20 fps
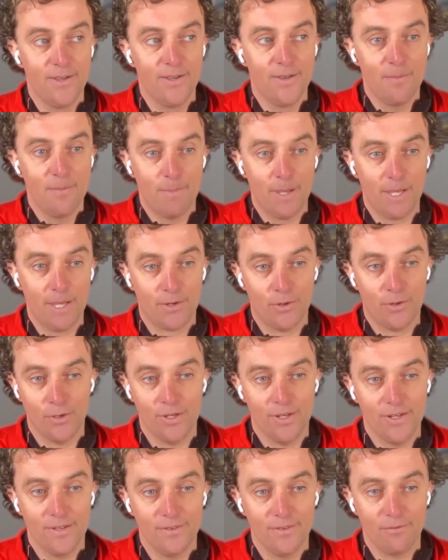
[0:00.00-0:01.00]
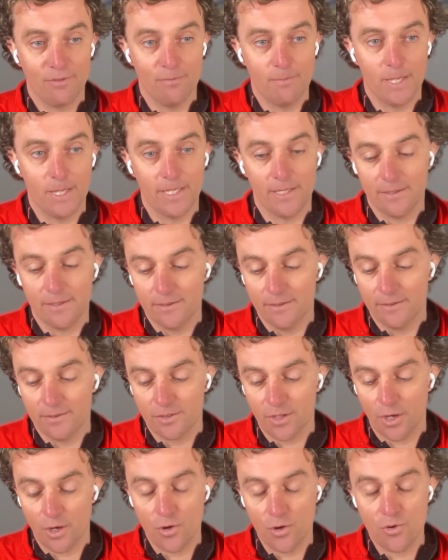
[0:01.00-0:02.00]
Bitcoin for me.
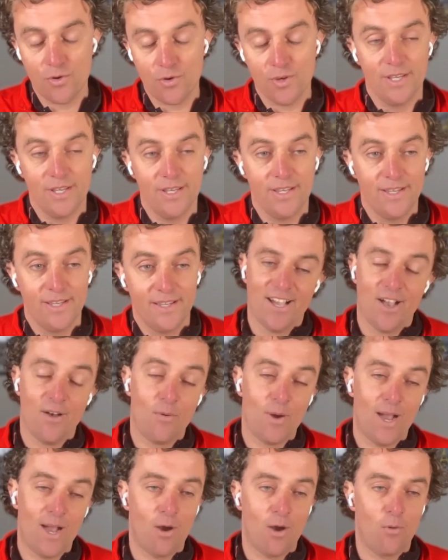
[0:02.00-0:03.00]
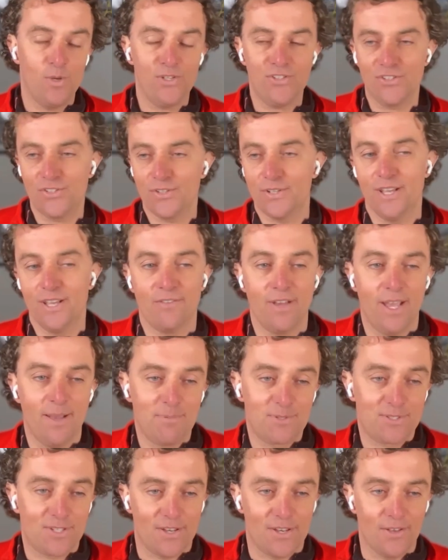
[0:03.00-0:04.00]
So, wow, we should do another
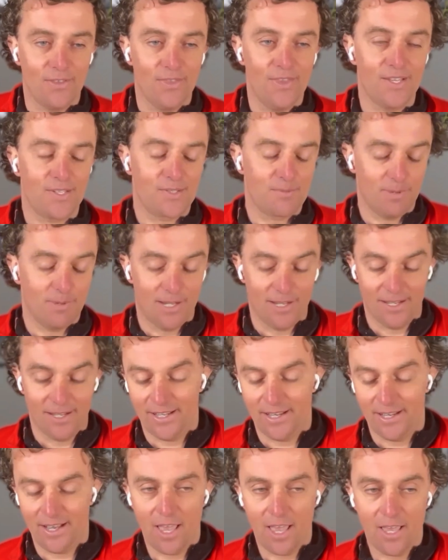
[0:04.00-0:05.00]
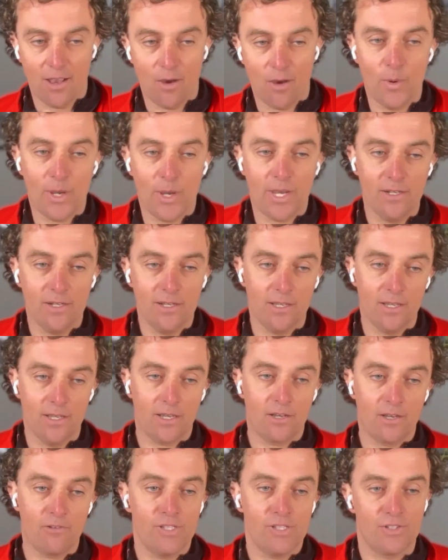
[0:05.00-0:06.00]
episode on this, but we're going to
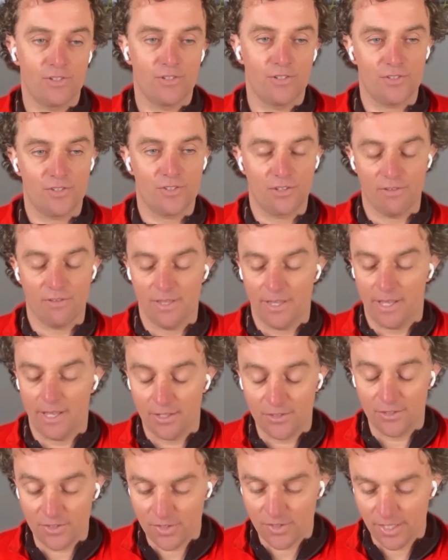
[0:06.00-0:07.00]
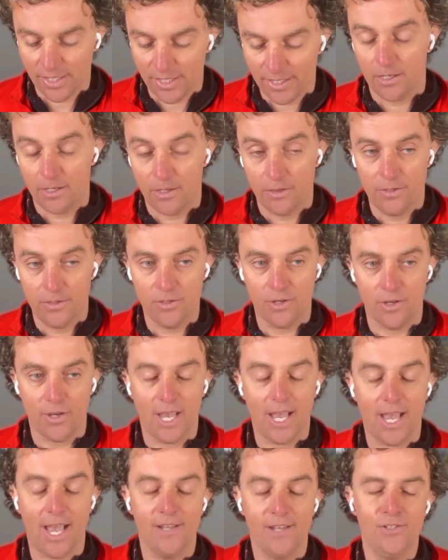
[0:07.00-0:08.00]
agree to disagree there. I just think,
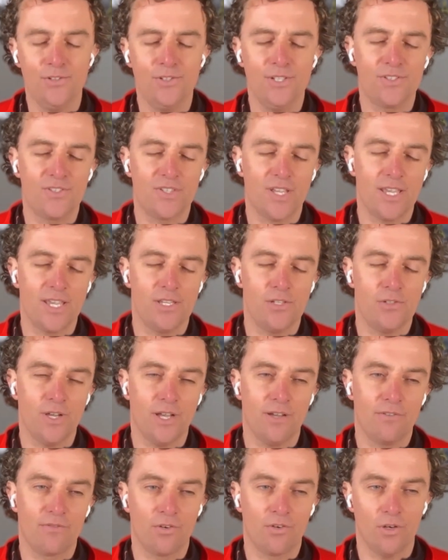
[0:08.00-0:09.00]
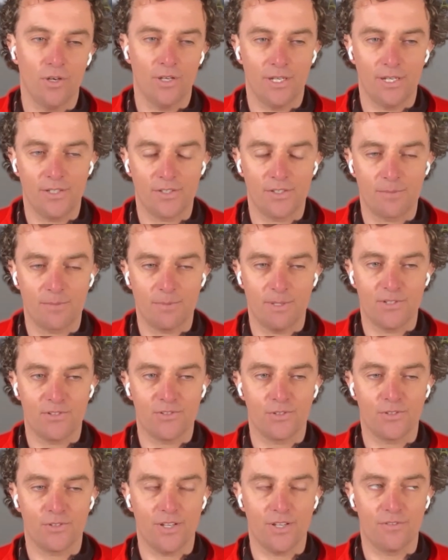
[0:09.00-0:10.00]
and you did say you have got an NHS pension
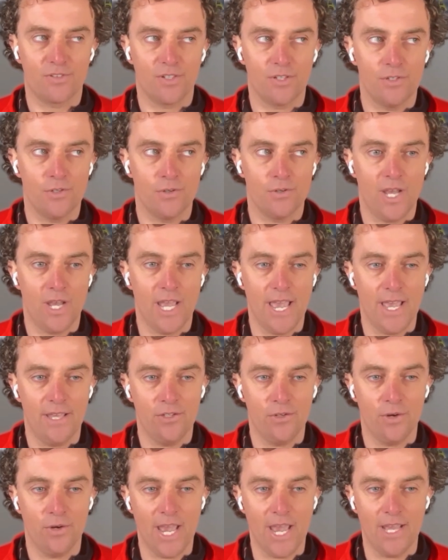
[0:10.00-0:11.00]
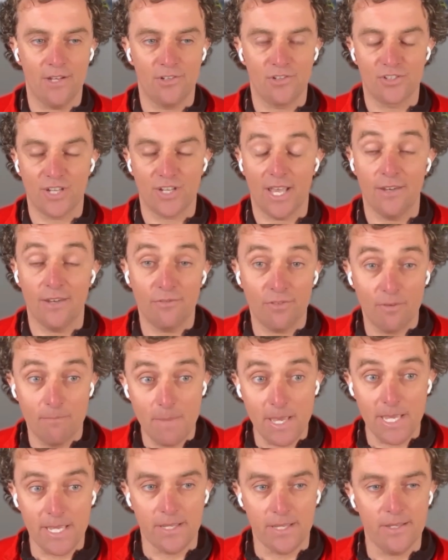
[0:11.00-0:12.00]
yourself, so you're hedged. And so for
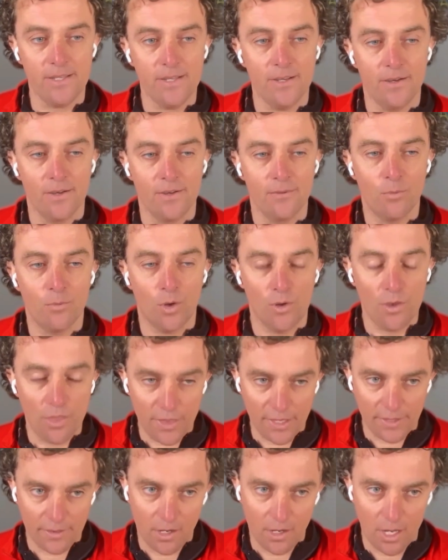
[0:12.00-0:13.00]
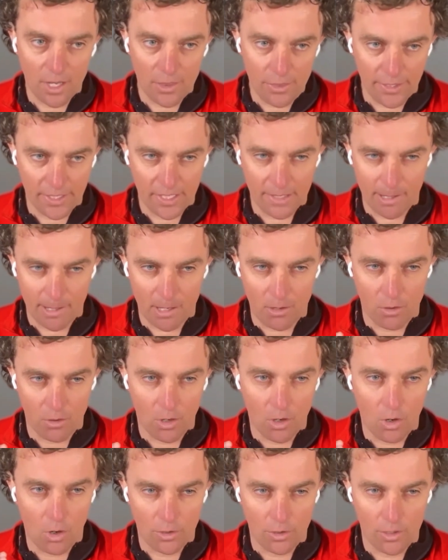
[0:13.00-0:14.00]
me, one thing that I think about
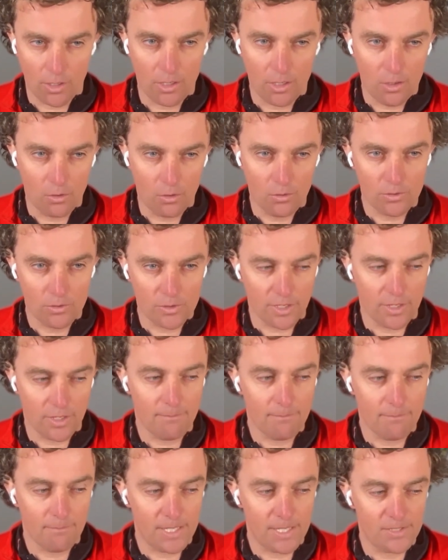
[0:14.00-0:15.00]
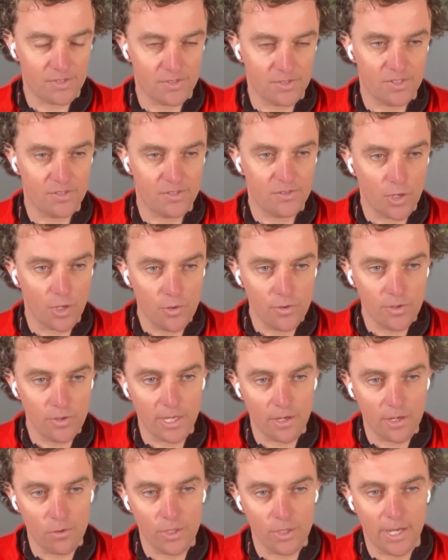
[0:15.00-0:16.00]
on a long-term basis is don't
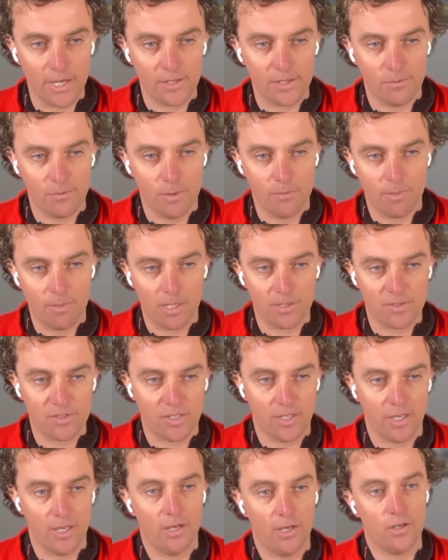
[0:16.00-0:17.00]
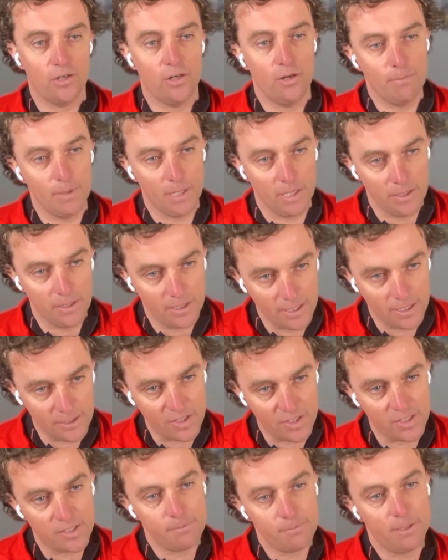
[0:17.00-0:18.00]
get all your eggs in one basket. I've got a bit in the
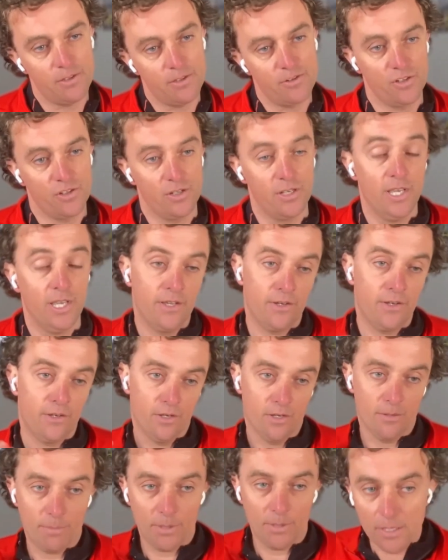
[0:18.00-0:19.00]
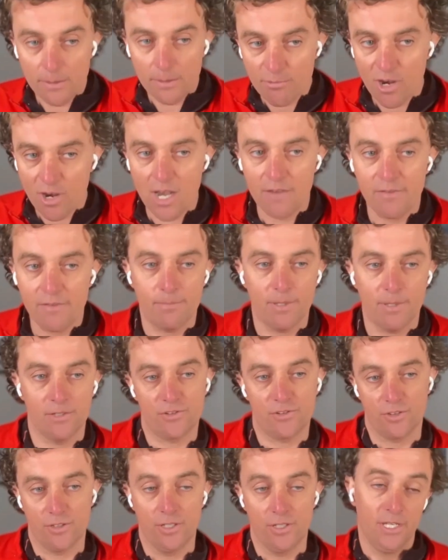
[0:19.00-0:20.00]
NHS pension, got a bit in a private
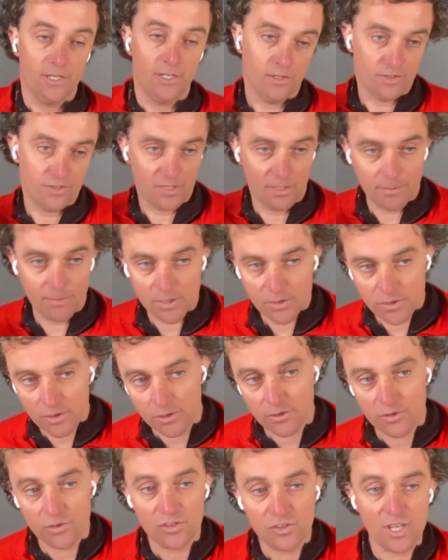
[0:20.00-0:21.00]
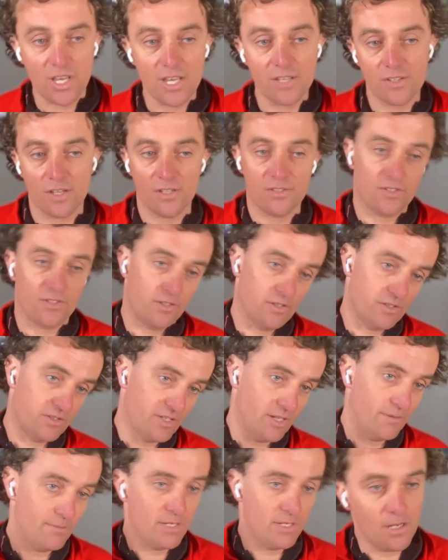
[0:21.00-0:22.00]
pension, got some in the stocks and shares ISA, got
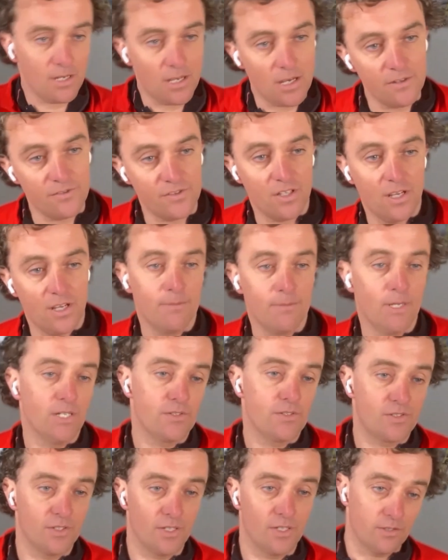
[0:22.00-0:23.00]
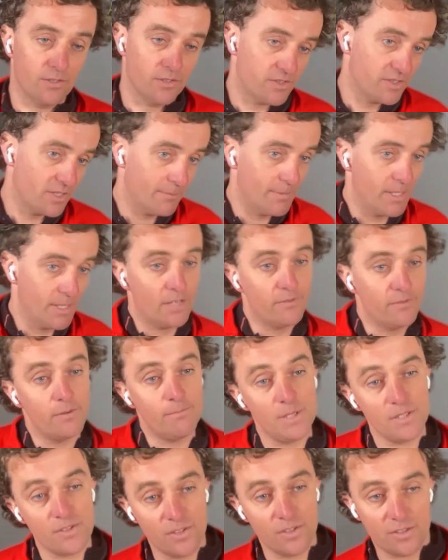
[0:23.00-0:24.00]
some in a lifetime ISA, got some in other
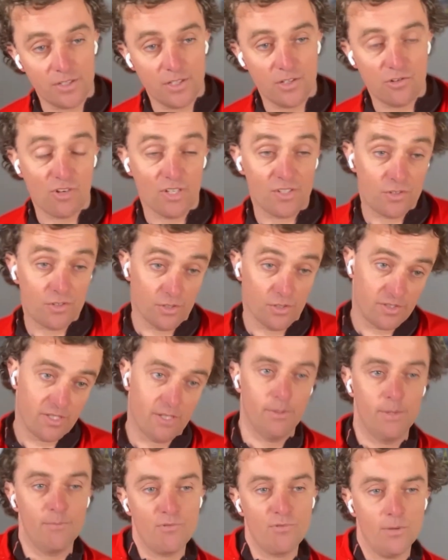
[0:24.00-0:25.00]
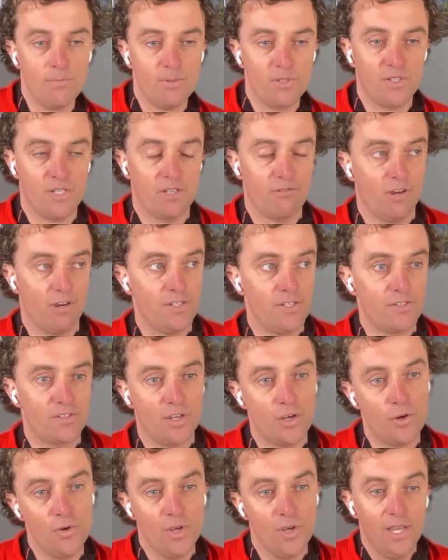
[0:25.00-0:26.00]
business interests, got some in property, right?
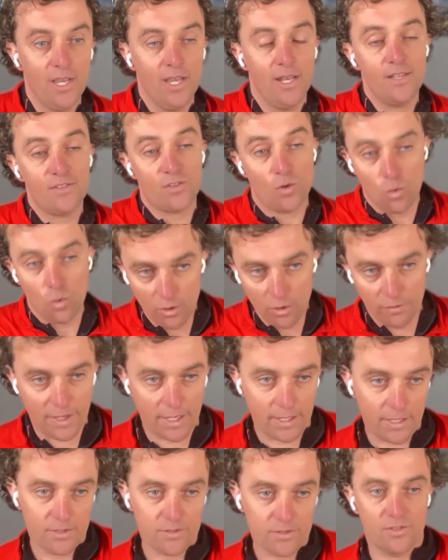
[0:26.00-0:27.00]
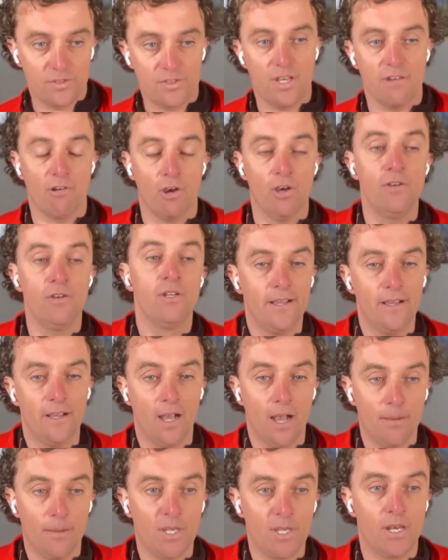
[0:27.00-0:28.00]
So unless all of that goes to zero,
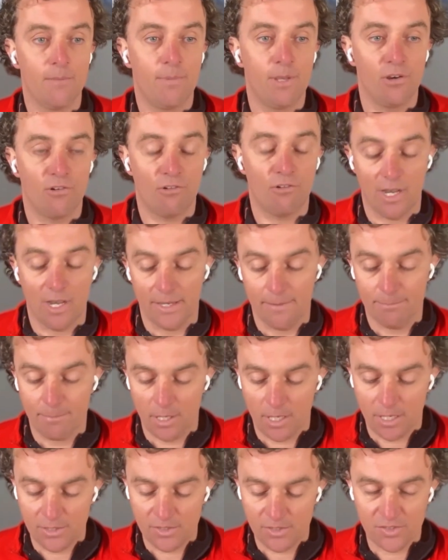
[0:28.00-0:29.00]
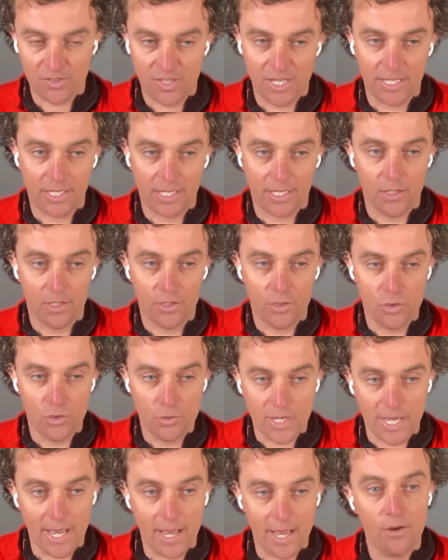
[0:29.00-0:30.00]
I'm going to be all right. But I just think
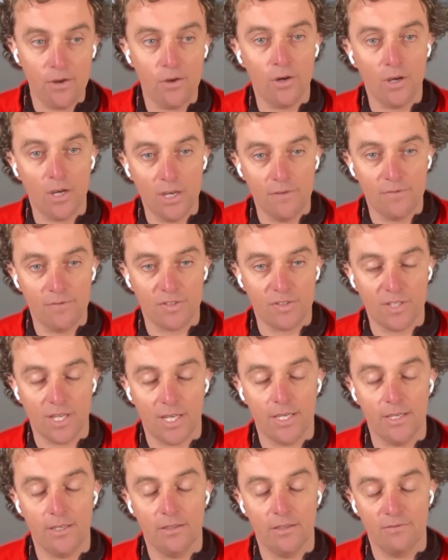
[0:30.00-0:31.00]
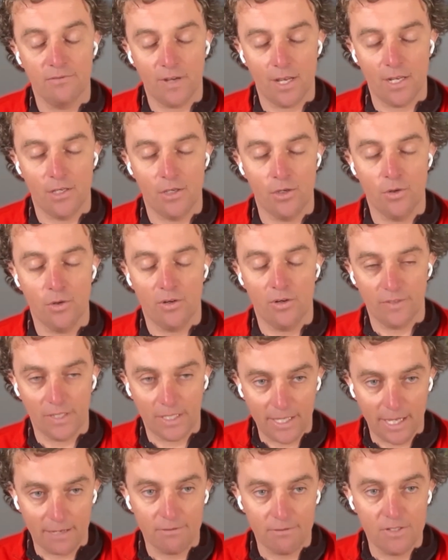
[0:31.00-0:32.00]
you cannot overstate the value of
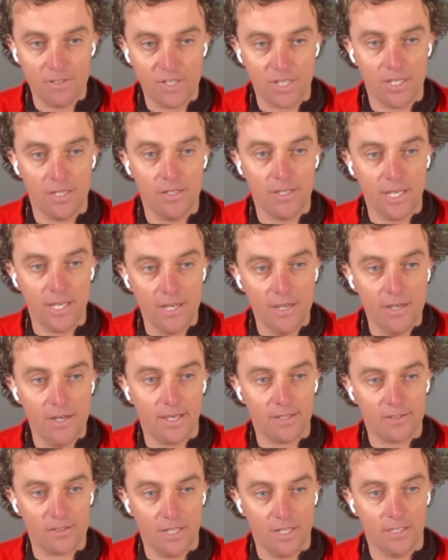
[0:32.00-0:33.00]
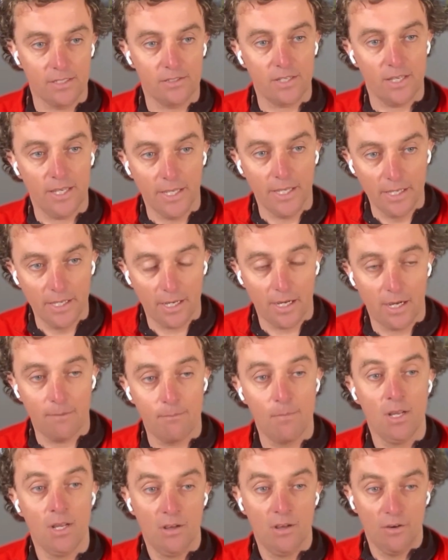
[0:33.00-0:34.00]
a guaranteed index-linked
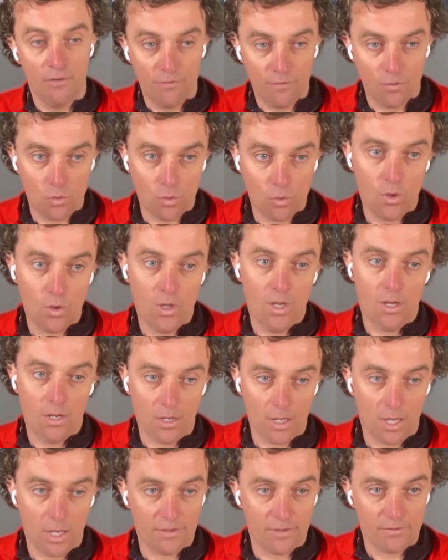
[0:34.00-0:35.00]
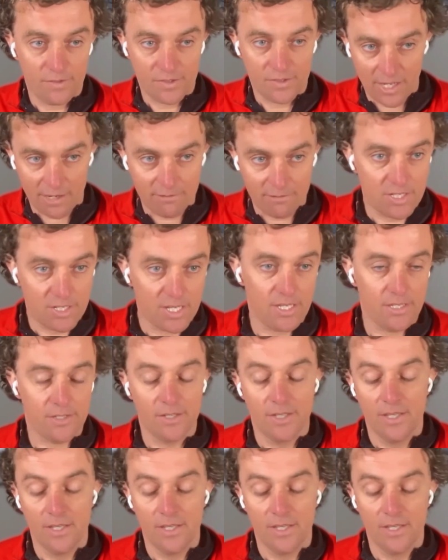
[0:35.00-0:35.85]
income for life. It's guaranteed.